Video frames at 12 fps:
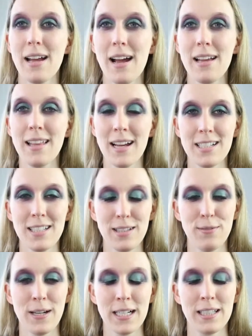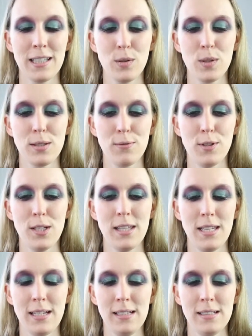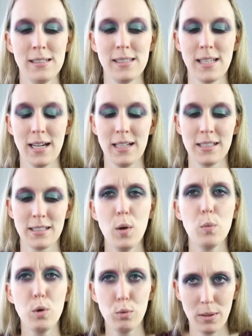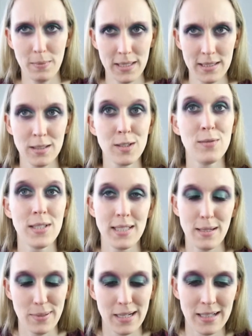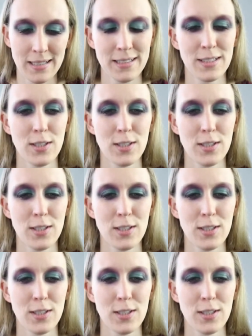I liked the fact that there was a few things that were reminiscent of Disney past.